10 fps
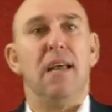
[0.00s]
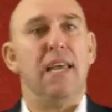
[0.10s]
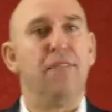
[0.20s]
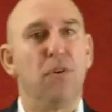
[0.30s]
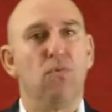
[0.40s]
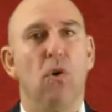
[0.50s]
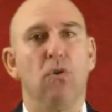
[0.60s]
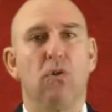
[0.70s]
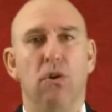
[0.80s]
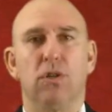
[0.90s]
If the
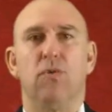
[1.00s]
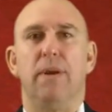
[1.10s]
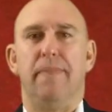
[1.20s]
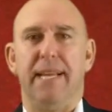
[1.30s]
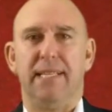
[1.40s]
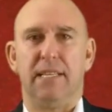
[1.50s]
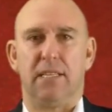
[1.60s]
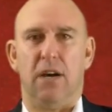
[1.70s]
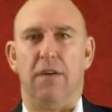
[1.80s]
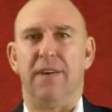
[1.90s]
roller coaster repeats
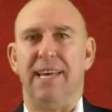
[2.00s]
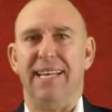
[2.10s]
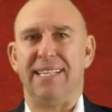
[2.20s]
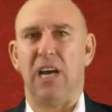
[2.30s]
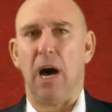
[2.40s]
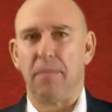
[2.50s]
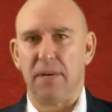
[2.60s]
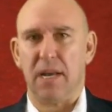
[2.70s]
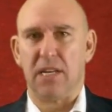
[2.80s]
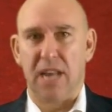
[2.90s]
itself in its
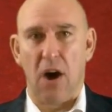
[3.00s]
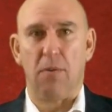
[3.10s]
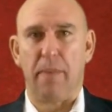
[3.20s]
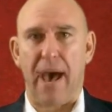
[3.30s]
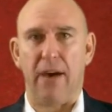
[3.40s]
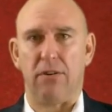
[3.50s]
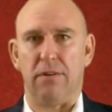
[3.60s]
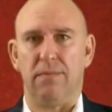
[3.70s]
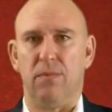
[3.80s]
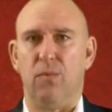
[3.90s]
up-down
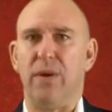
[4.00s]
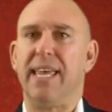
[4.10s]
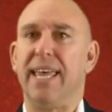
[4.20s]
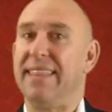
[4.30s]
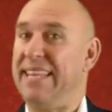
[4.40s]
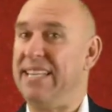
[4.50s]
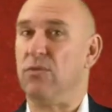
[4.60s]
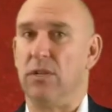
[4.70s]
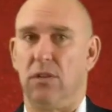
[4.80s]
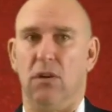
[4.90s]
pattern, we get
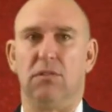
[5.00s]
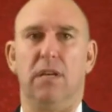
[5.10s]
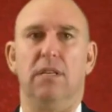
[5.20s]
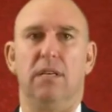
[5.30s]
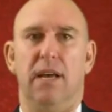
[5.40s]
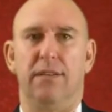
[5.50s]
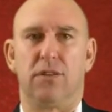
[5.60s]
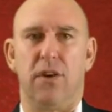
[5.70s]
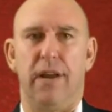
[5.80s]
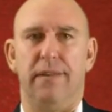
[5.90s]
these results that you see on the
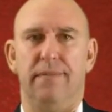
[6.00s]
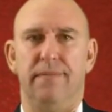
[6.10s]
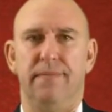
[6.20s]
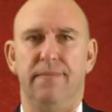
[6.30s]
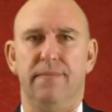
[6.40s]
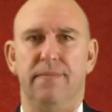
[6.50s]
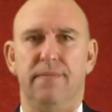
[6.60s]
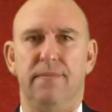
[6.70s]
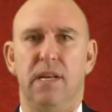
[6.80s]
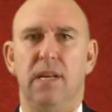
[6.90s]
screen.
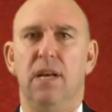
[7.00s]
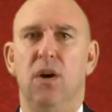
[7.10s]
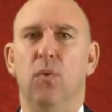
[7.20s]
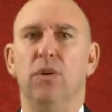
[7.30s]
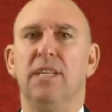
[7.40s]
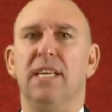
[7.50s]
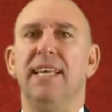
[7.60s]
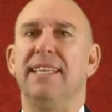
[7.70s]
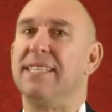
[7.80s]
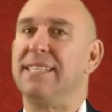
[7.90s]
We'll see
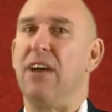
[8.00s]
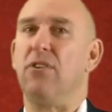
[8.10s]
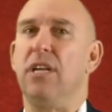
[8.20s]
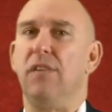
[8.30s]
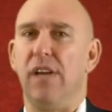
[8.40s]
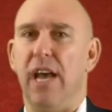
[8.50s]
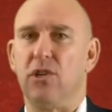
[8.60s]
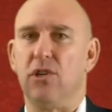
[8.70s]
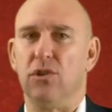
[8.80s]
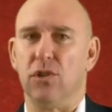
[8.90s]
that the standard
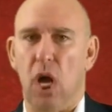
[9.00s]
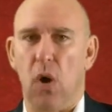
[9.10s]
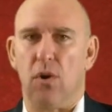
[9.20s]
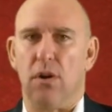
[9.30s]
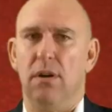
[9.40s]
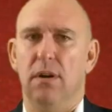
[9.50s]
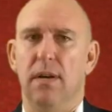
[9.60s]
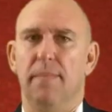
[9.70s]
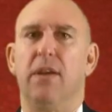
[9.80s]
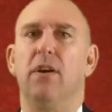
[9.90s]
deviation is lower
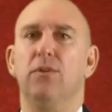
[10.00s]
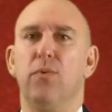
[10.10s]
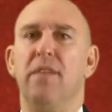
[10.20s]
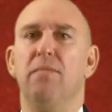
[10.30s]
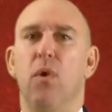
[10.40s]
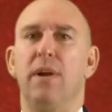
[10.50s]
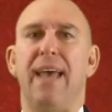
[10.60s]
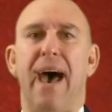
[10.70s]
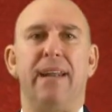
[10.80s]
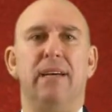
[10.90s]
because we have more
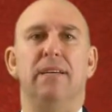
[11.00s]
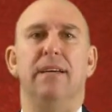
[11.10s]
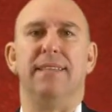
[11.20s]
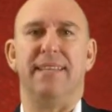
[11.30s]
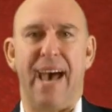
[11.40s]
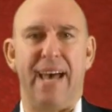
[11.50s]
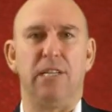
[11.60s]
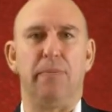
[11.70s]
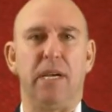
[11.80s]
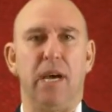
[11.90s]
data and the
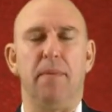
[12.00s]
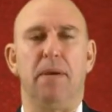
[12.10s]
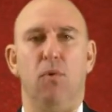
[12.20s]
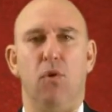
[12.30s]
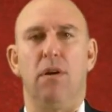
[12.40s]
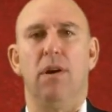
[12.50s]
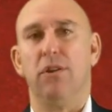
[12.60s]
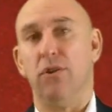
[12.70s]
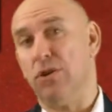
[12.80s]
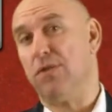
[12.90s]
data is becoming more
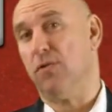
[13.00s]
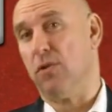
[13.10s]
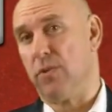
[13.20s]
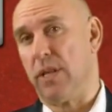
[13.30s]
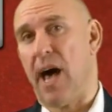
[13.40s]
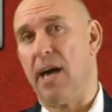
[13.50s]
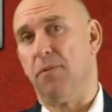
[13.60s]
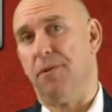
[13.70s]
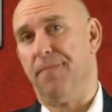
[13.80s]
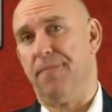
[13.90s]
useful or
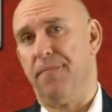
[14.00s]
reliable.